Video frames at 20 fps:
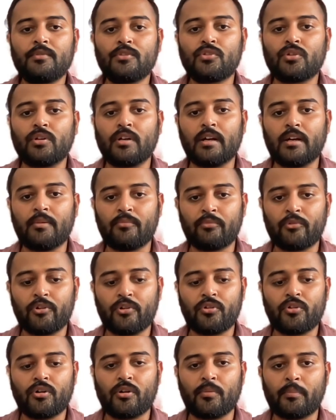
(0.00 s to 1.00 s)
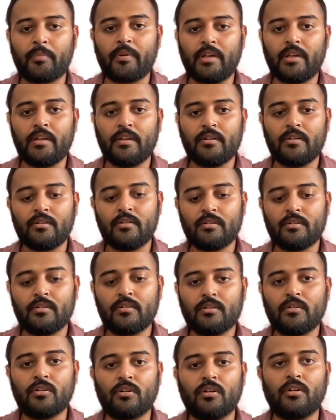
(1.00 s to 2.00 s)
so I'm gonna copy
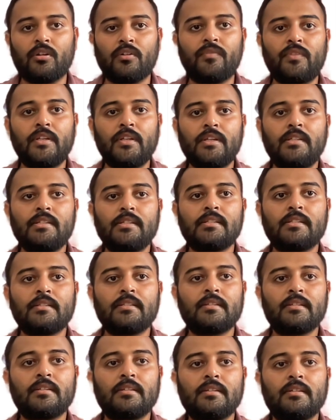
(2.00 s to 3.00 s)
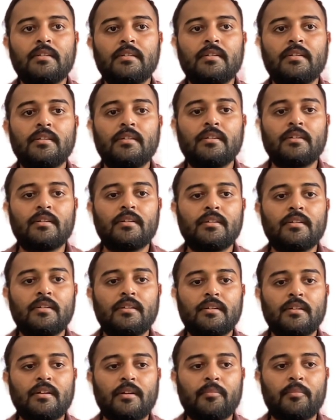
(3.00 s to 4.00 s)
all of these,
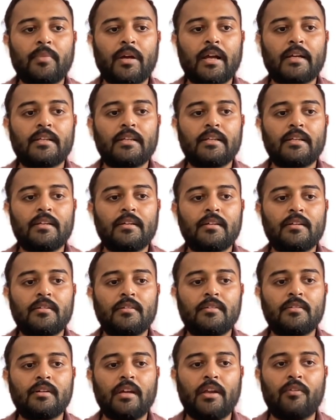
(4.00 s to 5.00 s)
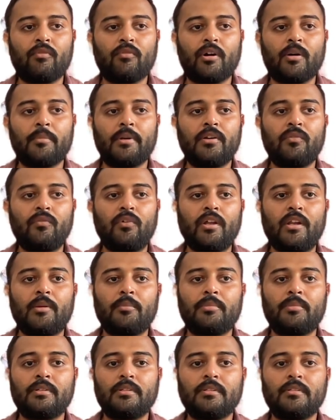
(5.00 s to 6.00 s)
come back here, environment
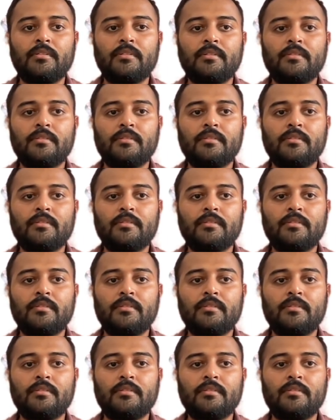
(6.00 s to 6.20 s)
variable.